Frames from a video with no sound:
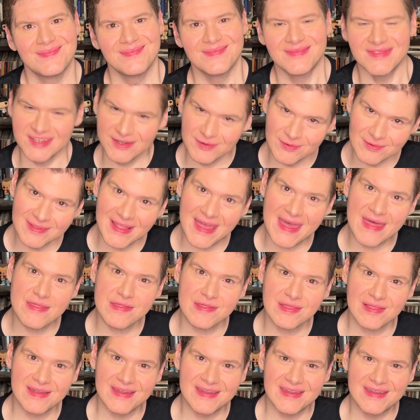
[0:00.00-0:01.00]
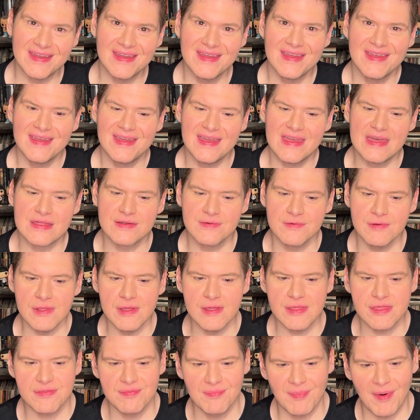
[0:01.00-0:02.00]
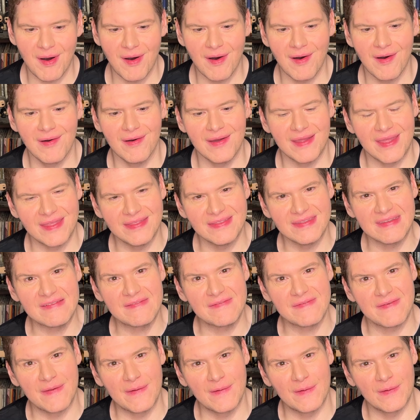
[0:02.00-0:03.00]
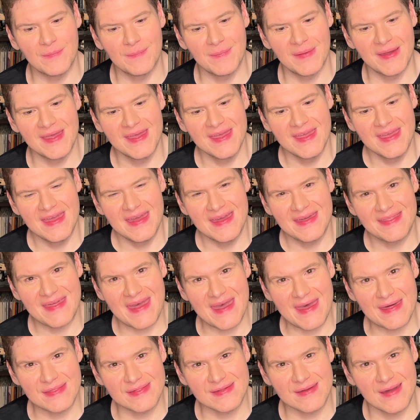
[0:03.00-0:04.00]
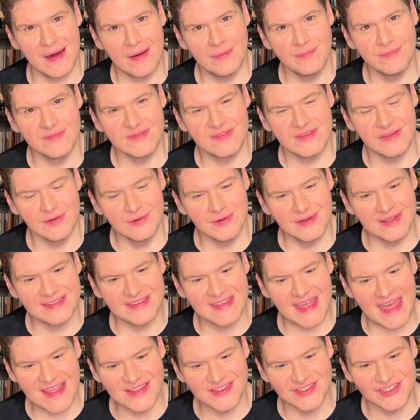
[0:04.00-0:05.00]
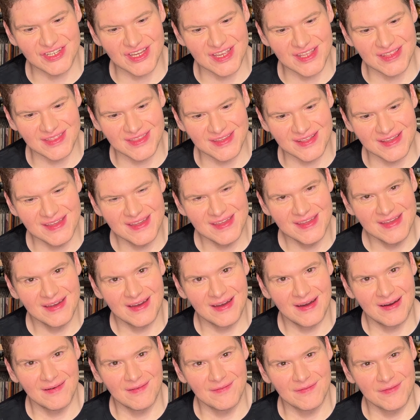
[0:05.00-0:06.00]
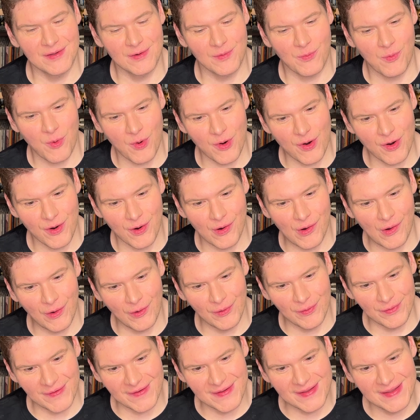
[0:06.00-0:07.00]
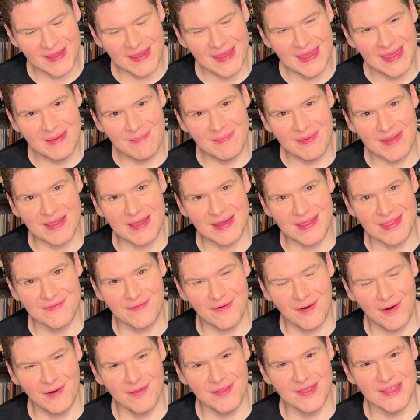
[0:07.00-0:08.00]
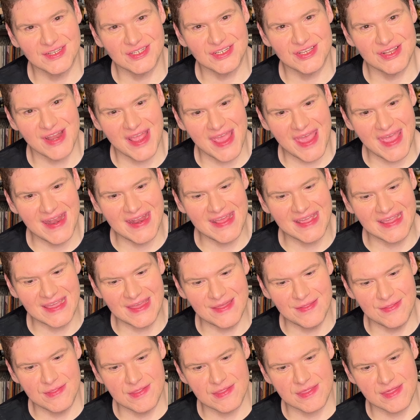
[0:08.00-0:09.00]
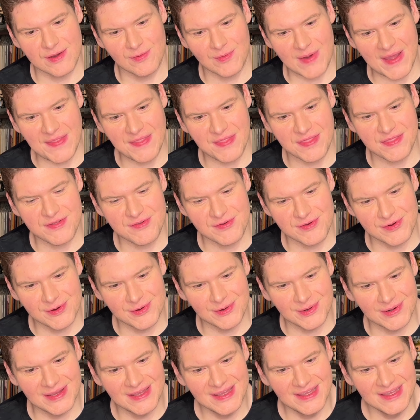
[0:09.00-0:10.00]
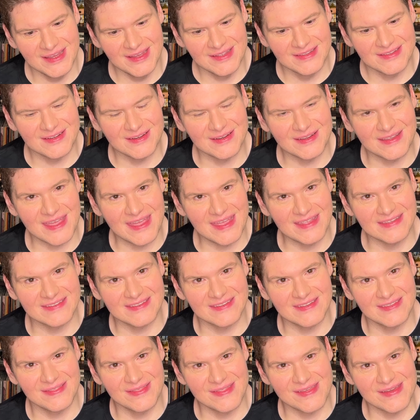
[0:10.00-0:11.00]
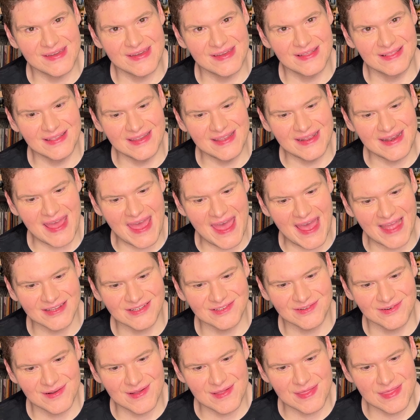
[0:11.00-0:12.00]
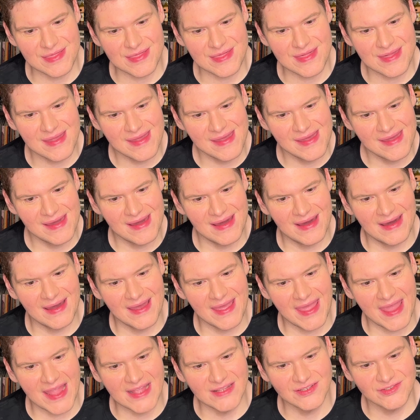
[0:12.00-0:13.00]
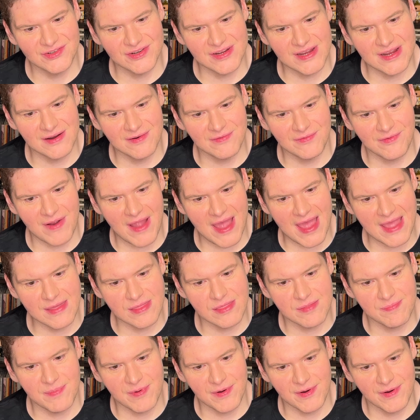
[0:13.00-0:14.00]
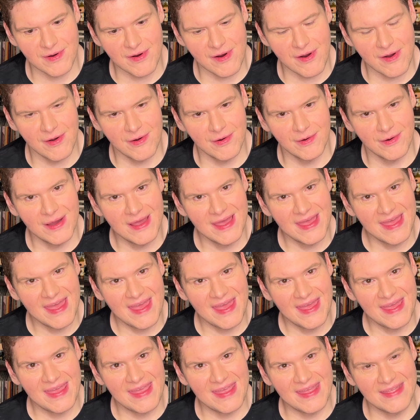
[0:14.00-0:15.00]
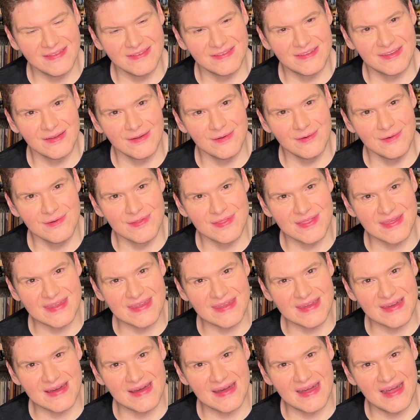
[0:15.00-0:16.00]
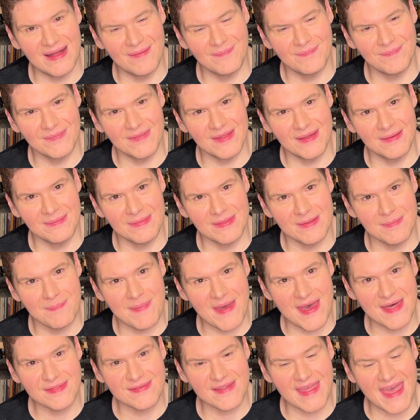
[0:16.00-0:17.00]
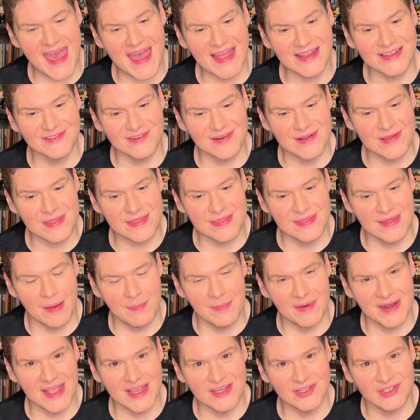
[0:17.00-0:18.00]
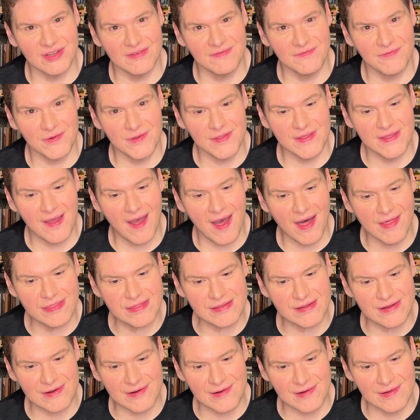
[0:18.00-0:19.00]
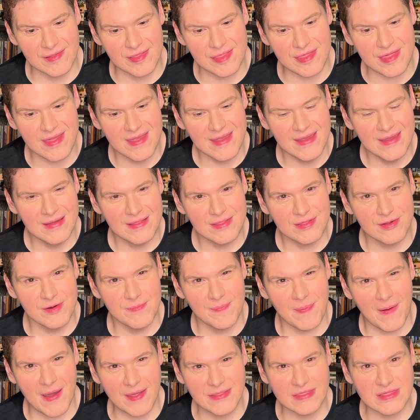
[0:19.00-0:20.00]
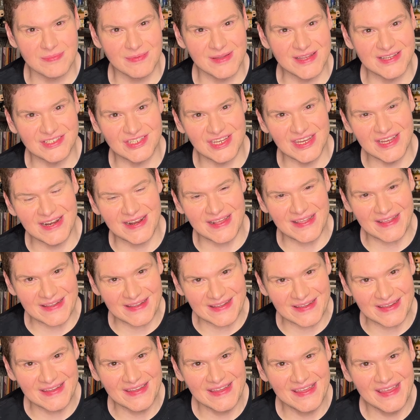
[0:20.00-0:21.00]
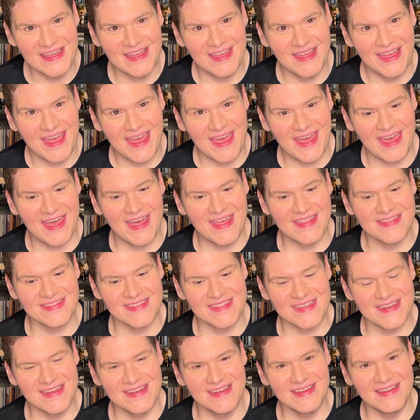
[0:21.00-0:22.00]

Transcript: To Leslie is a really small indie film that has come to attention of the world because of all the shenanigans that went through to get the lead actress uh, Andrea Riseborough into the um, the Best Actress nomination for the Oscars through possibly cheating, and